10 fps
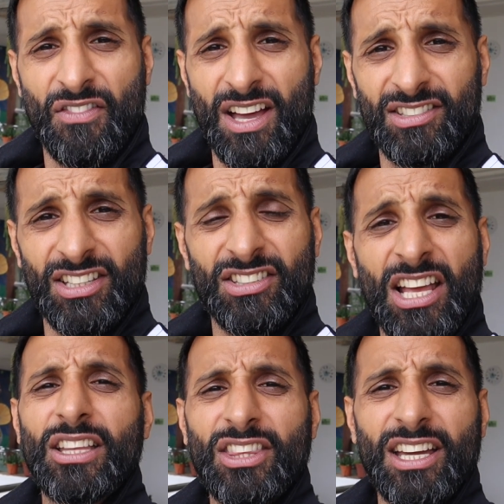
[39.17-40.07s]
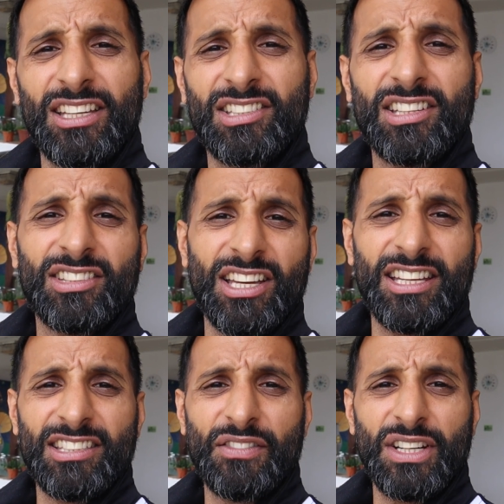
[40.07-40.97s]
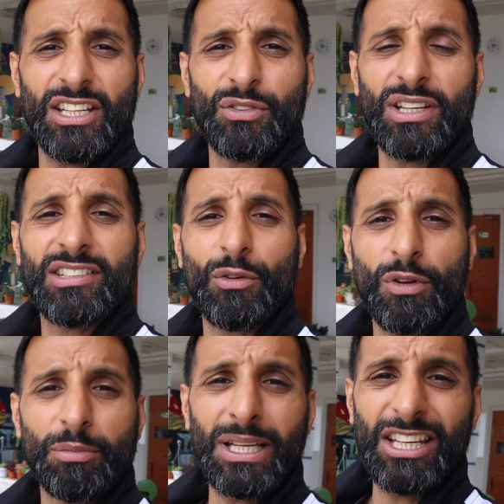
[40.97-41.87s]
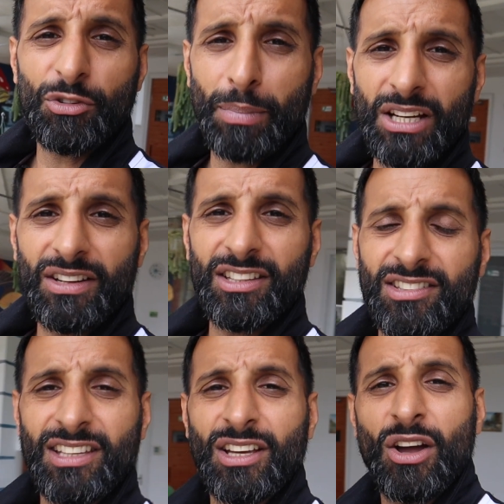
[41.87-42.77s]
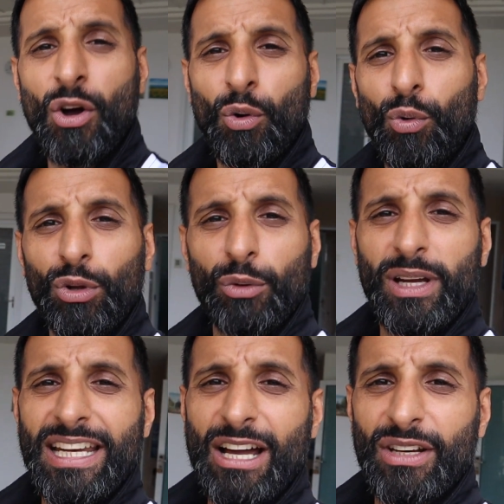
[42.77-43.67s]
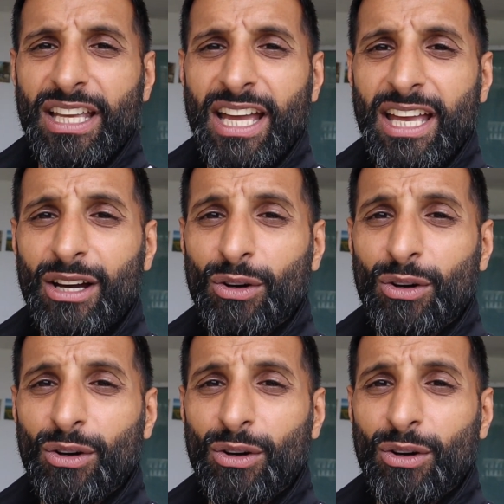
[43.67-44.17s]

versus the thirty-six, thirty-seven degrees that we've been experiencing all the way down in K